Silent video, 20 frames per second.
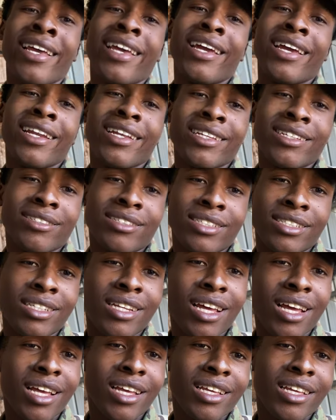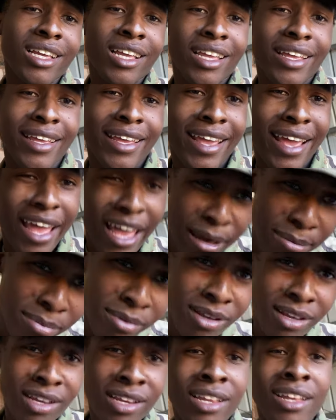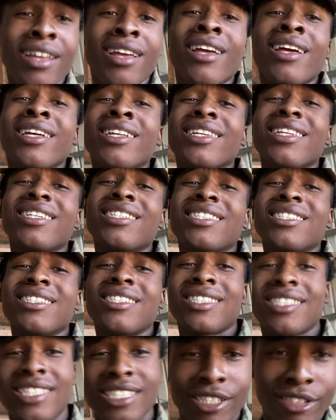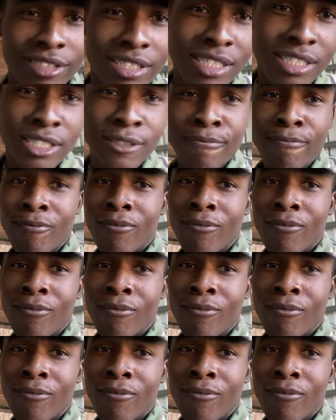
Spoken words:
And it's not capping. This is serious.